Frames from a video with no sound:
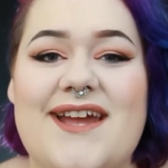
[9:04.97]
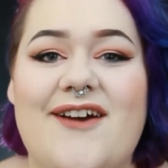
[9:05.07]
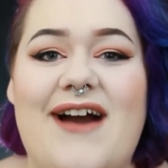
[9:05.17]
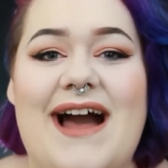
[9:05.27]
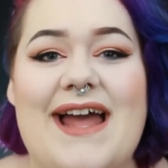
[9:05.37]

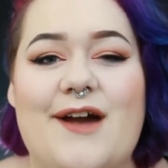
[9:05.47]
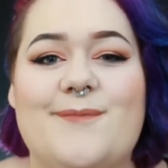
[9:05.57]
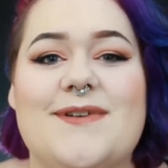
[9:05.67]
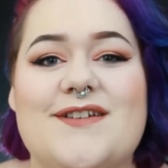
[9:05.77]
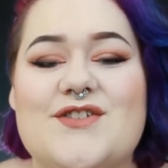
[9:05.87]
I
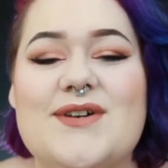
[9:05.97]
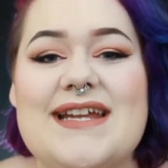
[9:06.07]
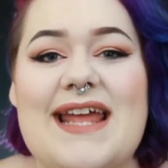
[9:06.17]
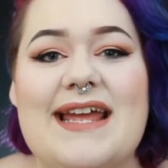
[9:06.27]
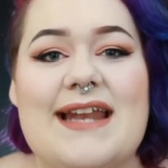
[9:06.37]
hope you
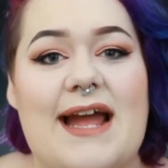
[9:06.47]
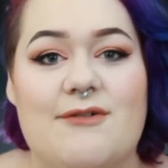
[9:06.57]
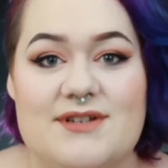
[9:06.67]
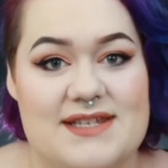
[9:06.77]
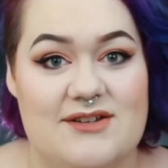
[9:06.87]
enjoyed, and I
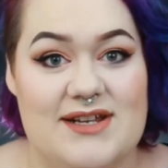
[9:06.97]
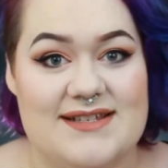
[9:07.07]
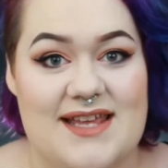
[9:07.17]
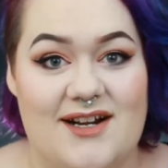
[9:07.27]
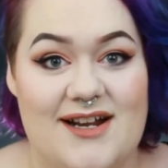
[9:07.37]
will see you next
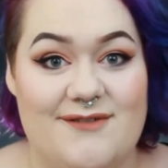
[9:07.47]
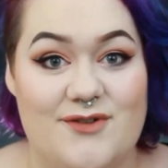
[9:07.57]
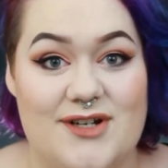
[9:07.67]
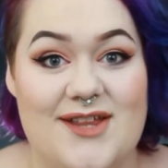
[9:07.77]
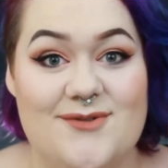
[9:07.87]
Saturday for
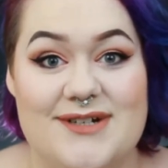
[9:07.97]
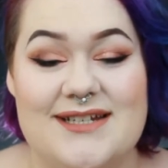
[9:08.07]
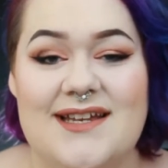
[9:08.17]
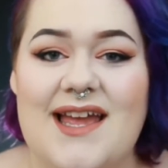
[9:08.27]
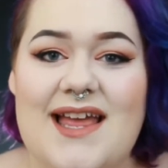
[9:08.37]
another one.
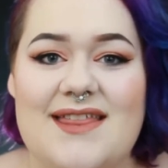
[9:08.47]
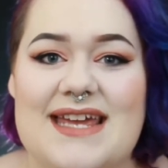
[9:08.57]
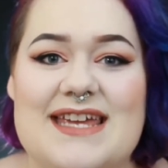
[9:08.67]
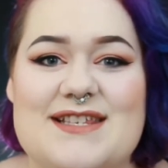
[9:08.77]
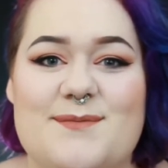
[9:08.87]

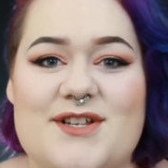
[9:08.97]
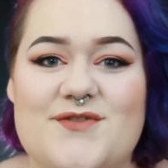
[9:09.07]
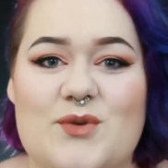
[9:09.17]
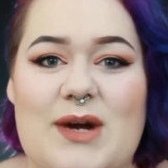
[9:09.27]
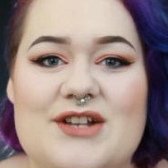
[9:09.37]
Thank you so much
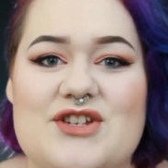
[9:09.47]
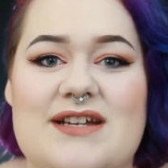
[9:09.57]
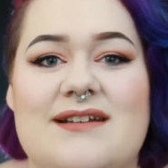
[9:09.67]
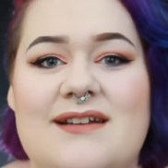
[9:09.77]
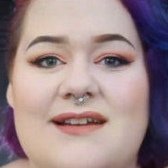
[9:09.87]
for watching.